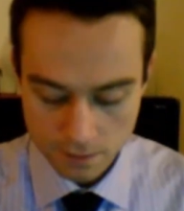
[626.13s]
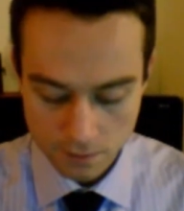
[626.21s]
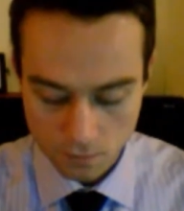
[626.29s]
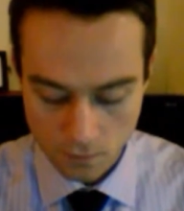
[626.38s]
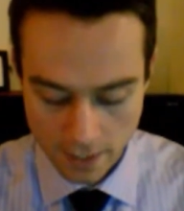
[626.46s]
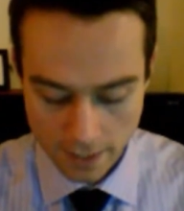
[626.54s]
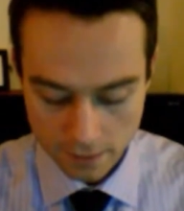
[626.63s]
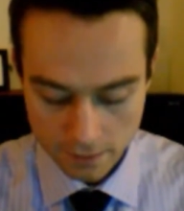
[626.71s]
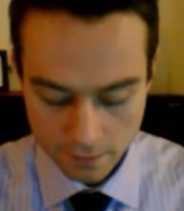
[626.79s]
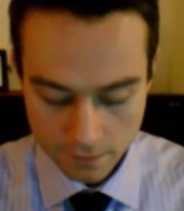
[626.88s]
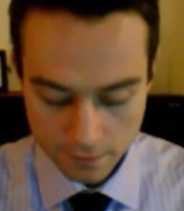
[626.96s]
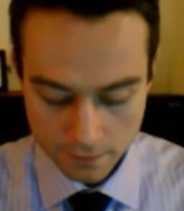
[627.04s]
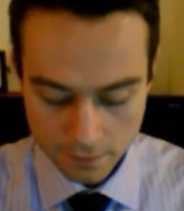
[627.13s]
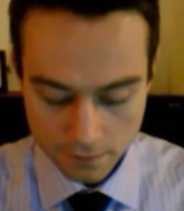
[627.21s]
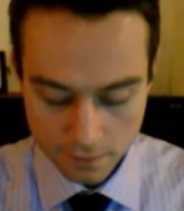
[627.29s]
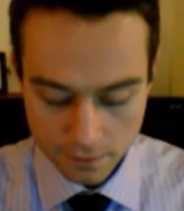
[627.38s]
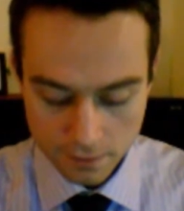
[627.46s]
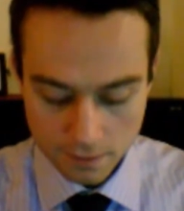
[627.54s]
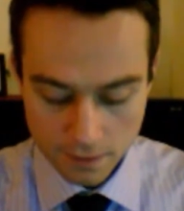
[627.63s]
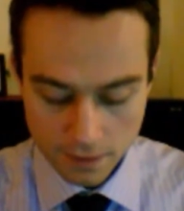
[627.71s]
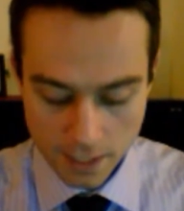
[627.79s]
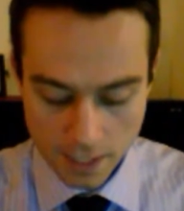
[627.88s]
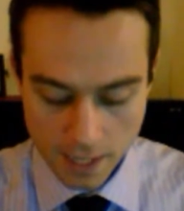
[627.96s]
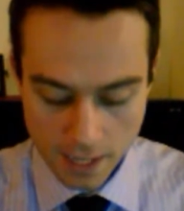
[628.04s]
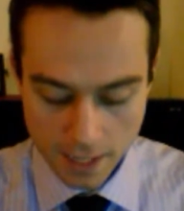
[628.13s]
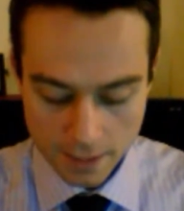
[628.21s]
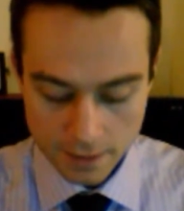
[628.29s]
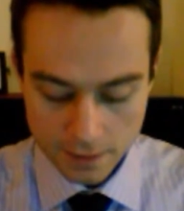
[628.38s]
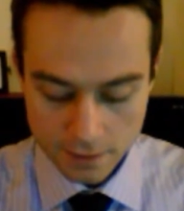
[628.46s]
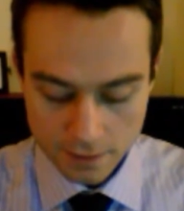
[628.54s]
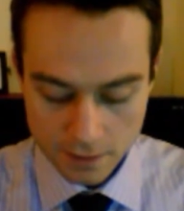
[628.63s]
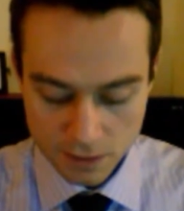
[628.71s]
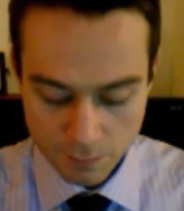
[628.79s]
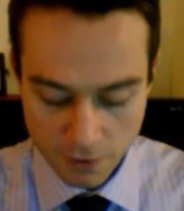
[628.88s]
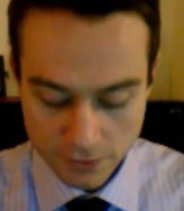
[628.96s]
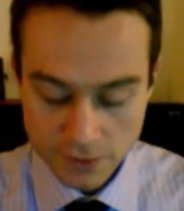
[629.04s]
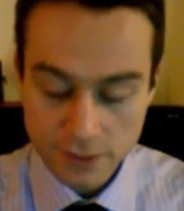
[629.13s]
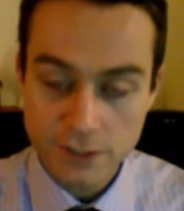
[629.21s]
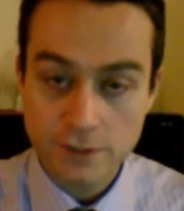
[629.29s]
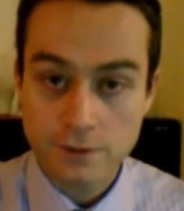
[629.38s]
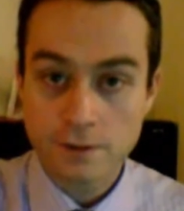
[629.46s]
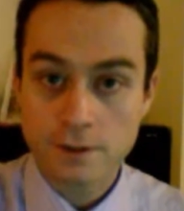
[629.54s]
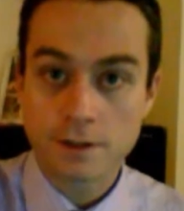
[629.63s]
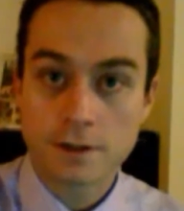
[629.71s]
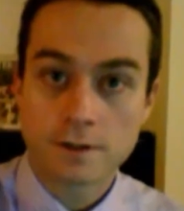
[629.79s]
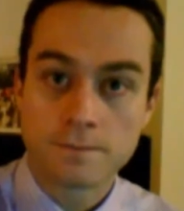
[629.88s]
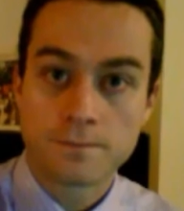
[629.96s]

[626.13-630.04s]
in a while. And this particular